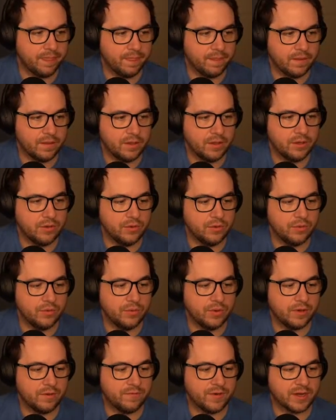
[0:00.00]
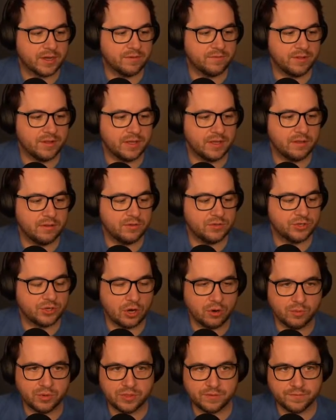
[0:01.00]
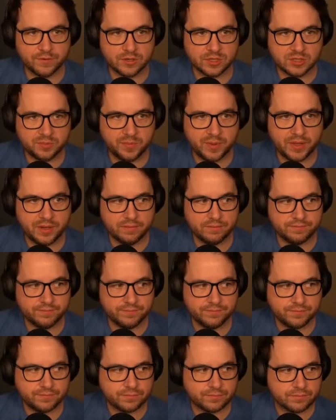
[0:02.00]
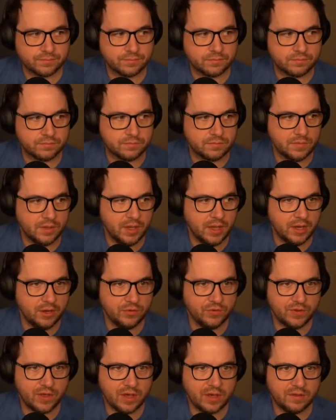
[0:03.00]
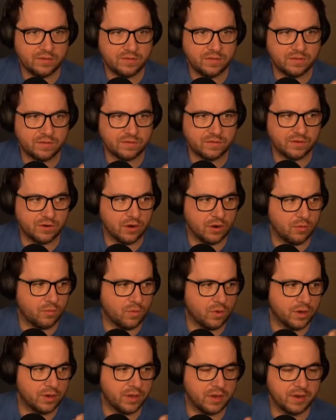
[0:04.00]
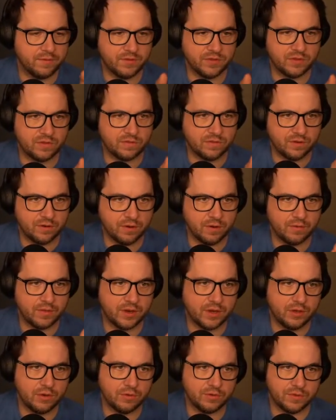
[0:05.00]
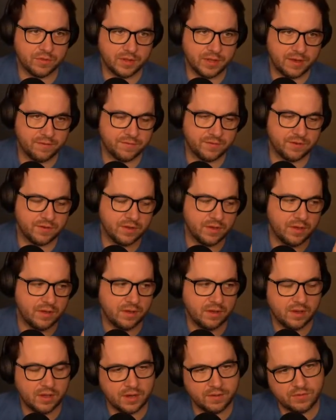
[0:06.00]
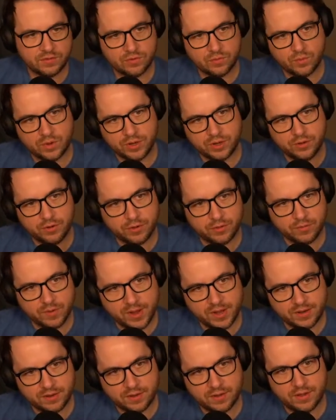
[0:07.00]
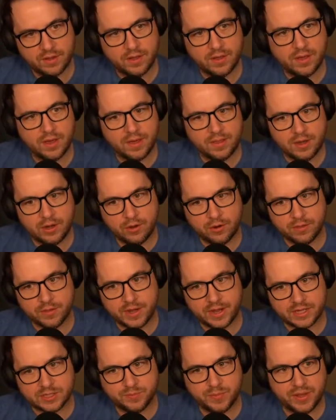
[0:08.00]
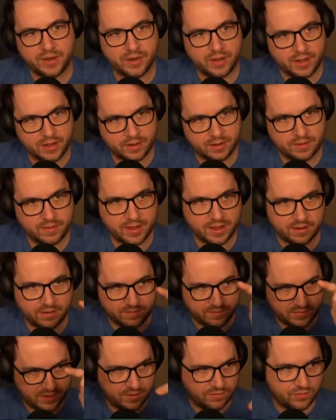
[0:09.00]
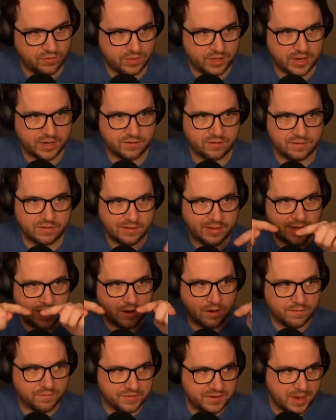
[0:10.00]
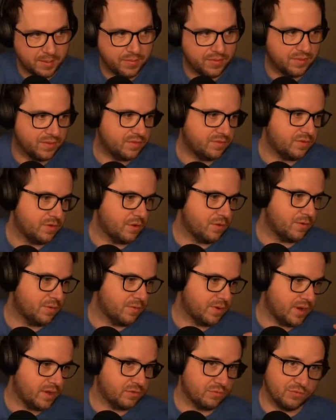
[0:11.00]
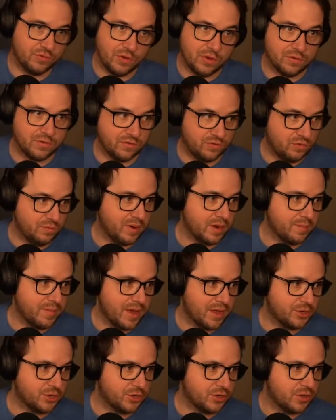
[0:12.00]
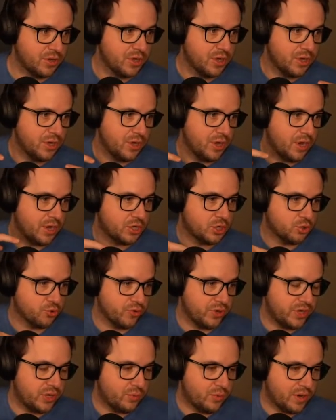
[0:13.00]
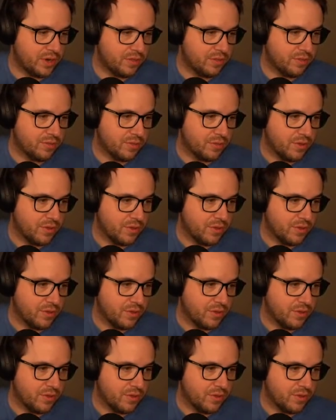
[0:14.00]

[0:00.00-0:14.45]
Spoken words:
you effectively start with the first bit and you say, is this a 0 or 1? And if it's a 0, then you go to the left. And if it's a 1, you go to the right. And then you go to the next bit, and that gives you the next layer of depth. And so as a result, as you might imagine, a tree with